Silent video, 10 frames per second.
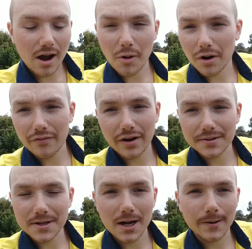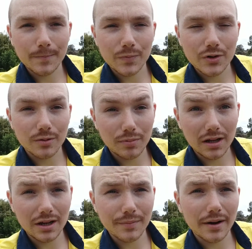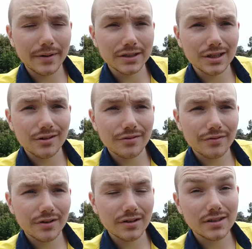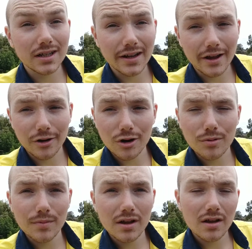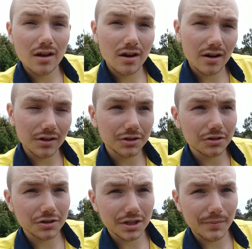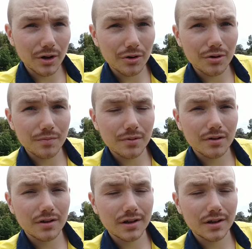I won't have any time completely by myself until I get home. And as soon as I'm home,